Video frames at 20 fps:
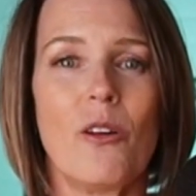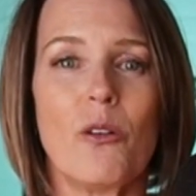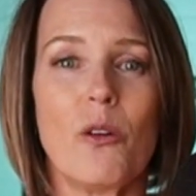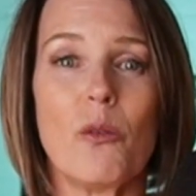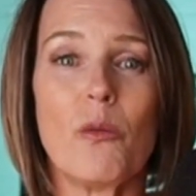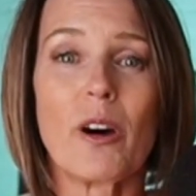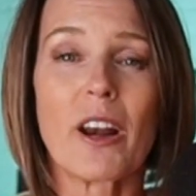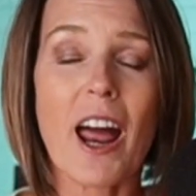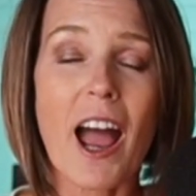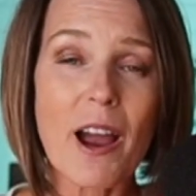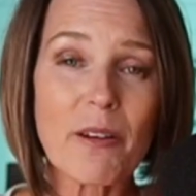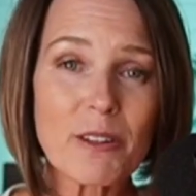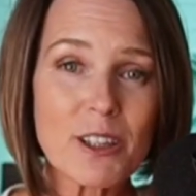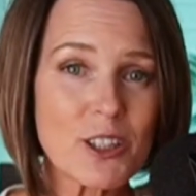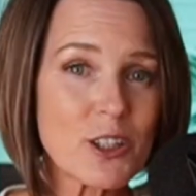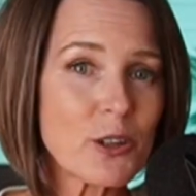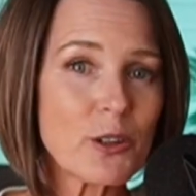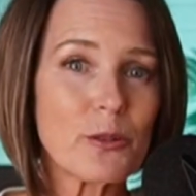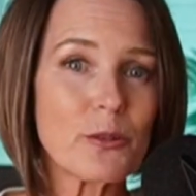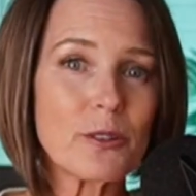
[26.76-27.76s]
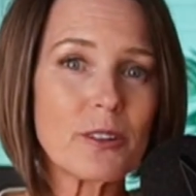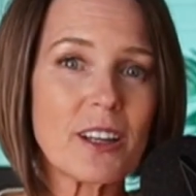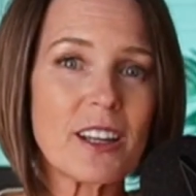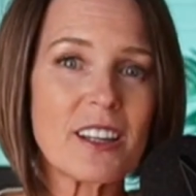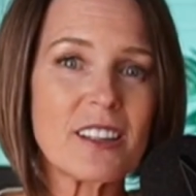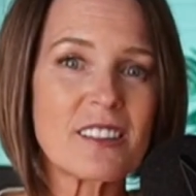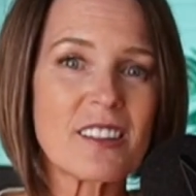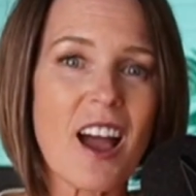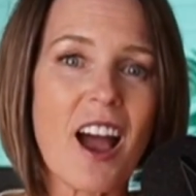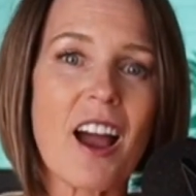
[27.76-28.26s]
Well, what I would do
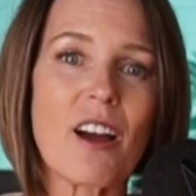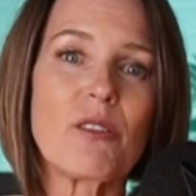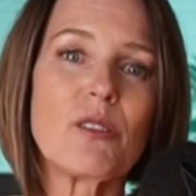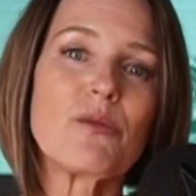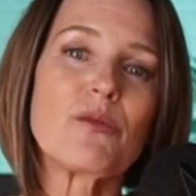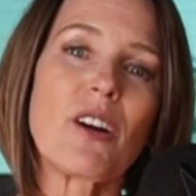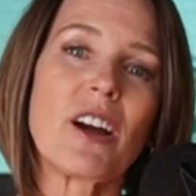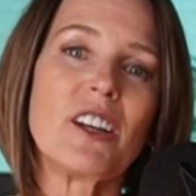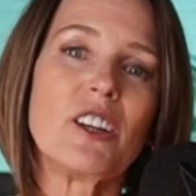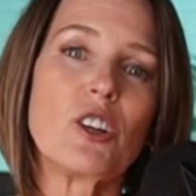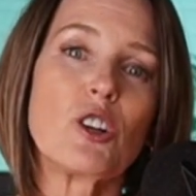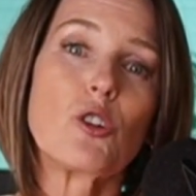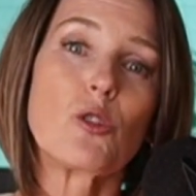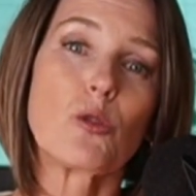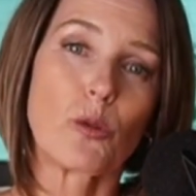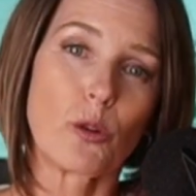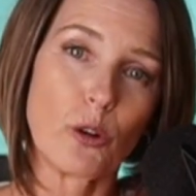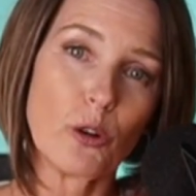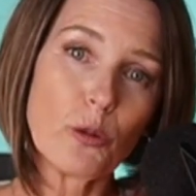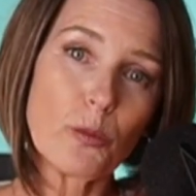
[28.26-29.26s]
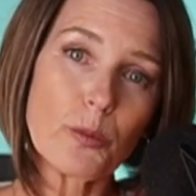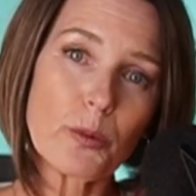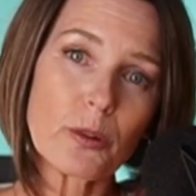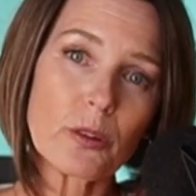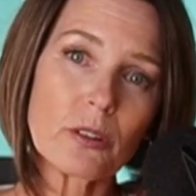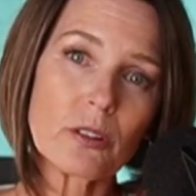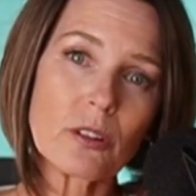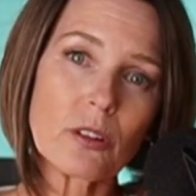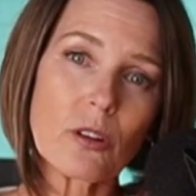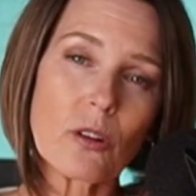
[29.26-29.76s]
is I would find a group
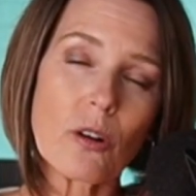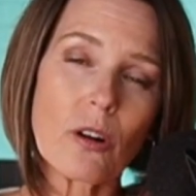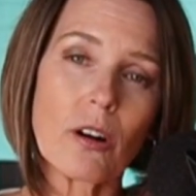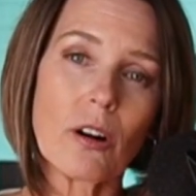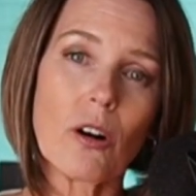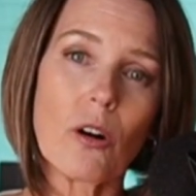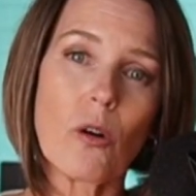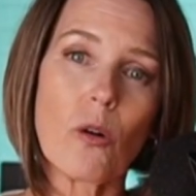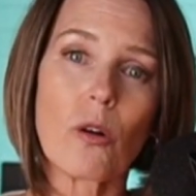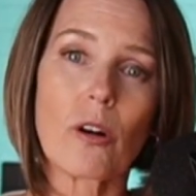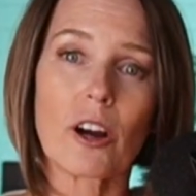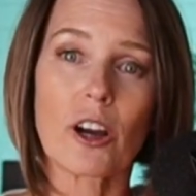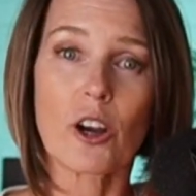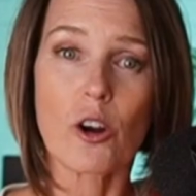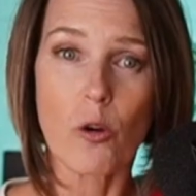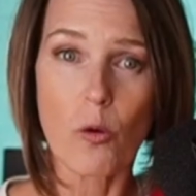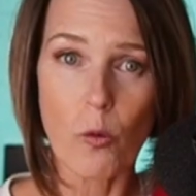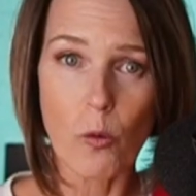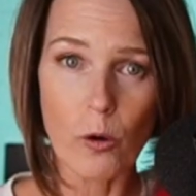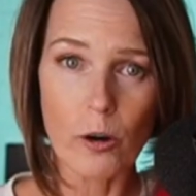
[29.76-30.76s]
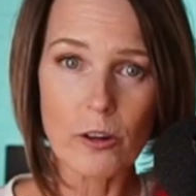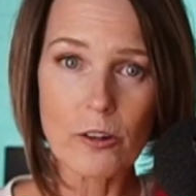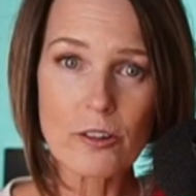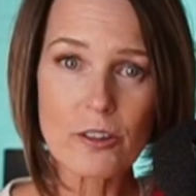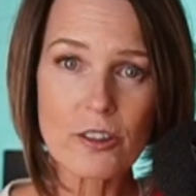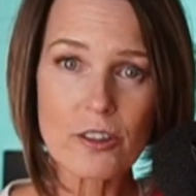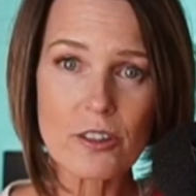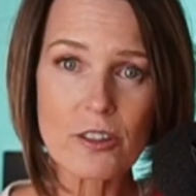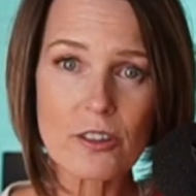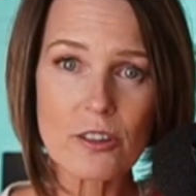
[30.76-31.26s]
or a
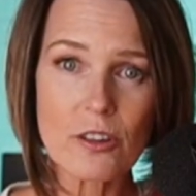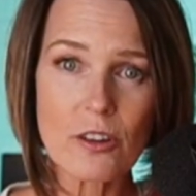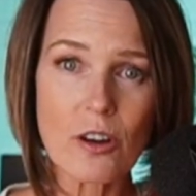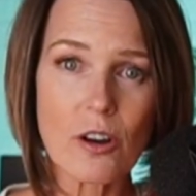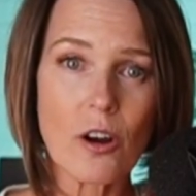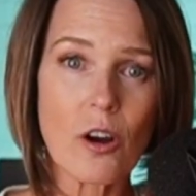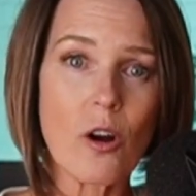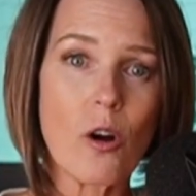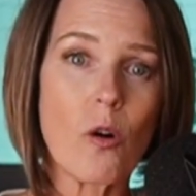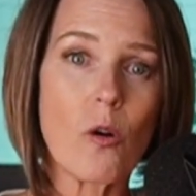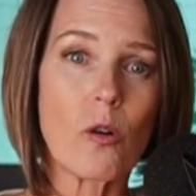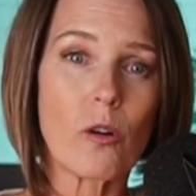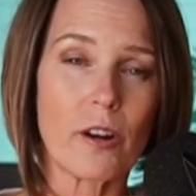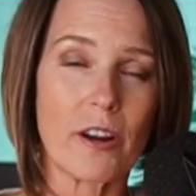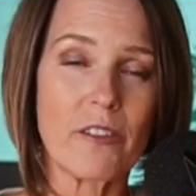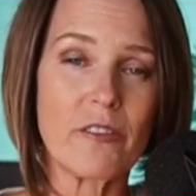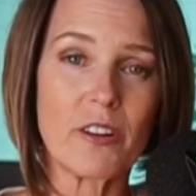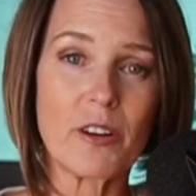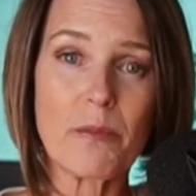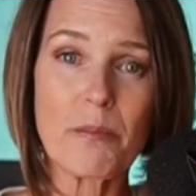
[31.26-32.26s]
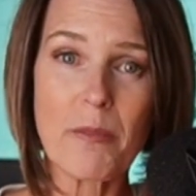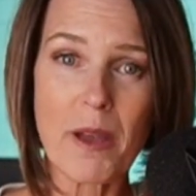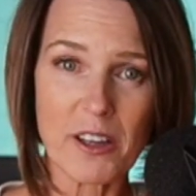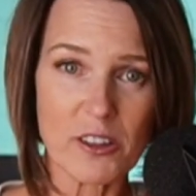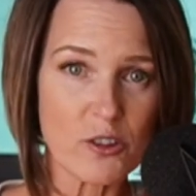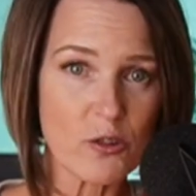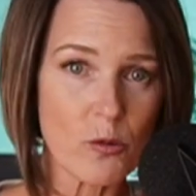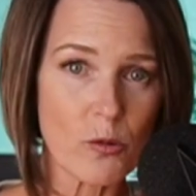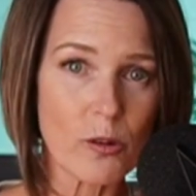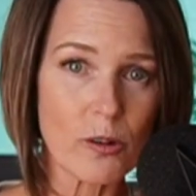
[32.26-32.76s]
course or even a
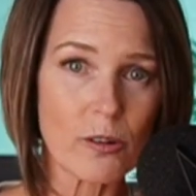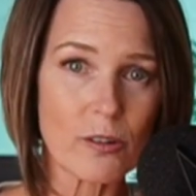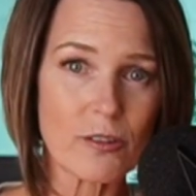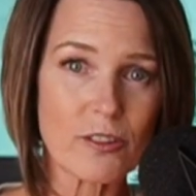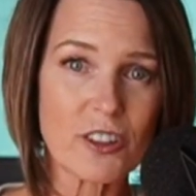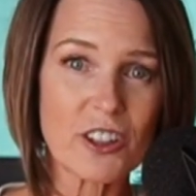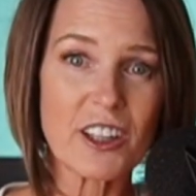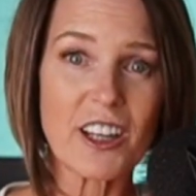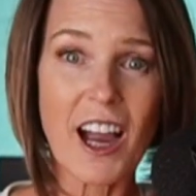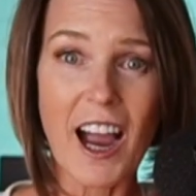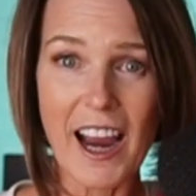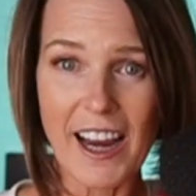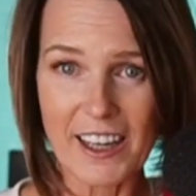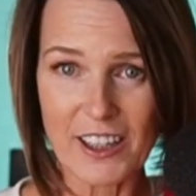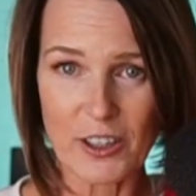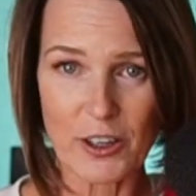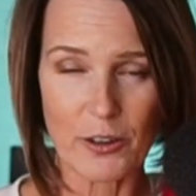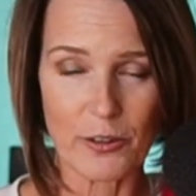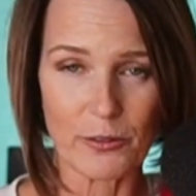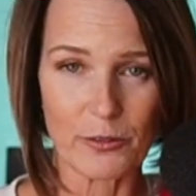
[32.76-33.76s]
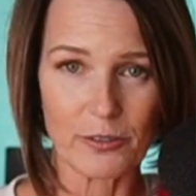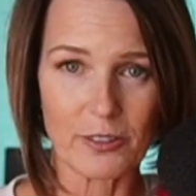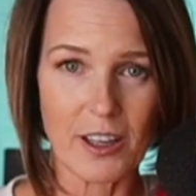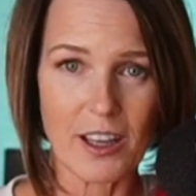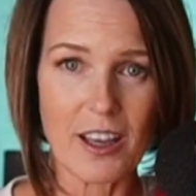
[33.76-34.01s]
mentor to guide you.